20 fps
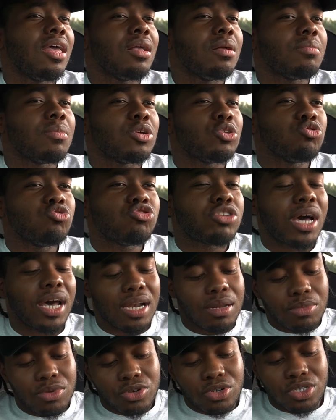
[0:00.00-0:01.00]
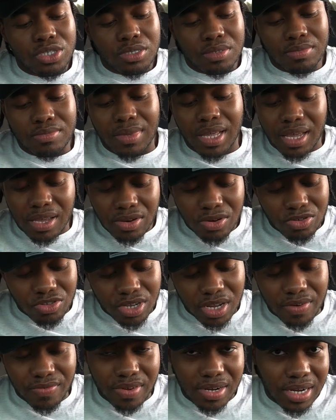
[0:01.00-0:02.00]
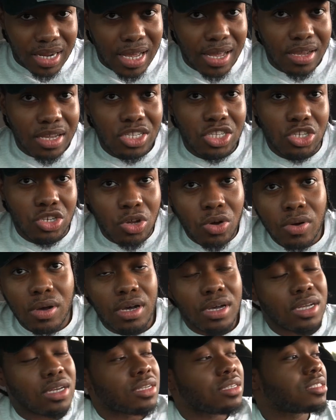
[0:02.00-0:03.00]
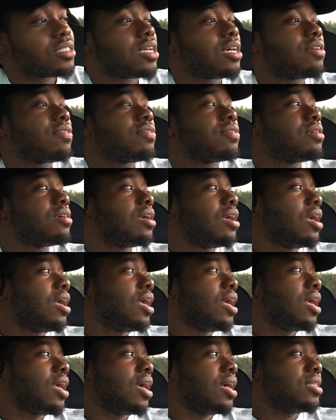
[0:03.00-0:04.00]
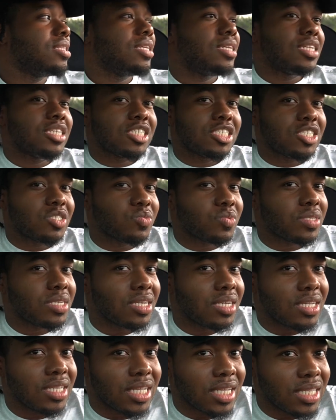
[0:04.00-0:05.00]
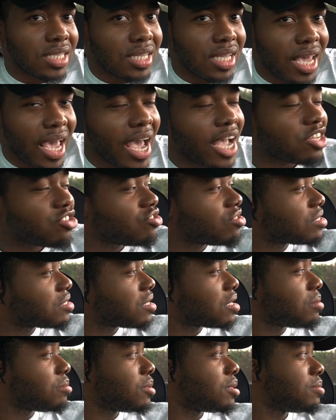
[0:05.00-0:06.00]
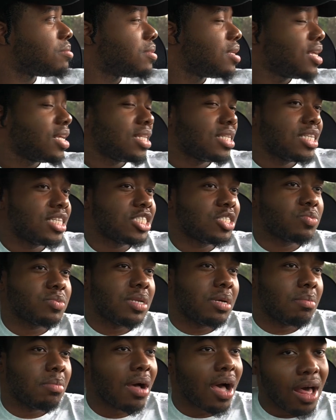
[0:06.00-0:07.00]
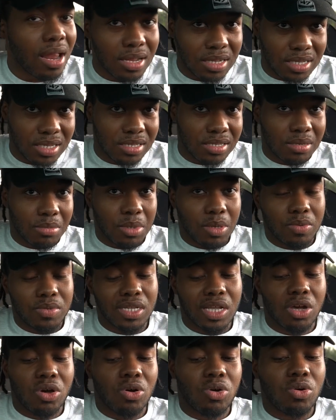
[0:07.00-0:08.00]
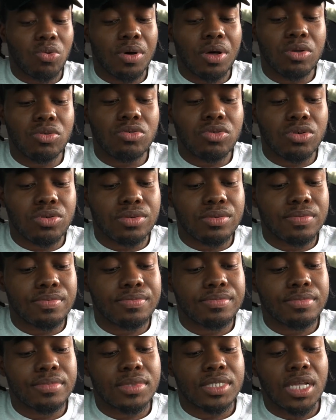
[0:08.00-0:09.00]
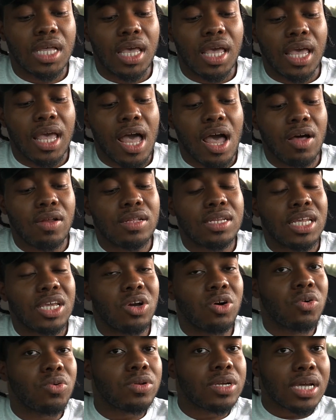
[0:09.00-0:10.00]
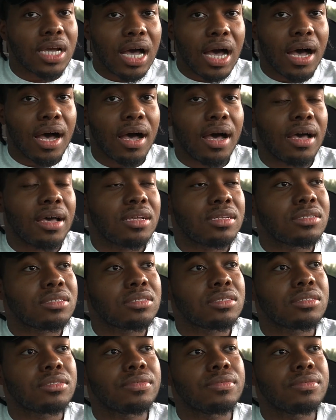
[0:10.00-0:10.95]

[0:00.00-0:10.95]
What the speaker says: But you trying to be on some, like, you know, trying to run down, get to know her, and etc. And then this is when the theatrics come up. This is when the politics come up. It was like, oh, well, you know, I only date older guys.